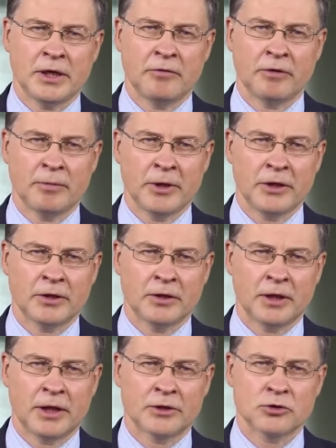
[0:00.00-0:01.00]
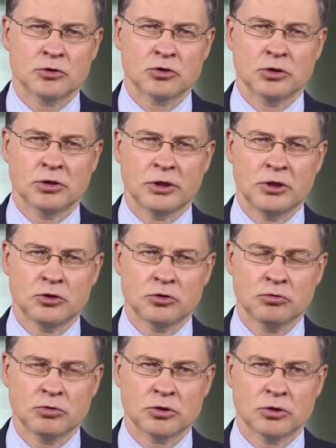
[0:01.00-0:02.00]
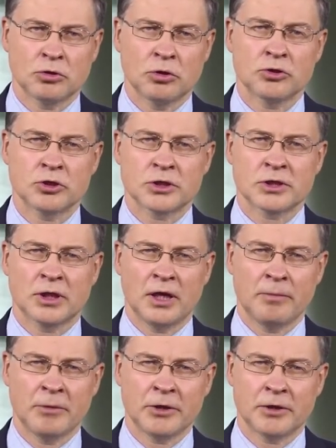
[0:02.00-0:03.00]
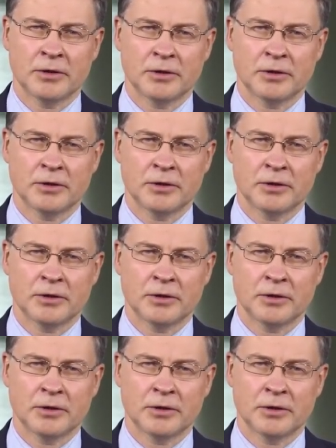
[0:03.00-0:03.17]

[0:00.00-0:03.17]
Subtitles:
environmental and social issues, not just climate,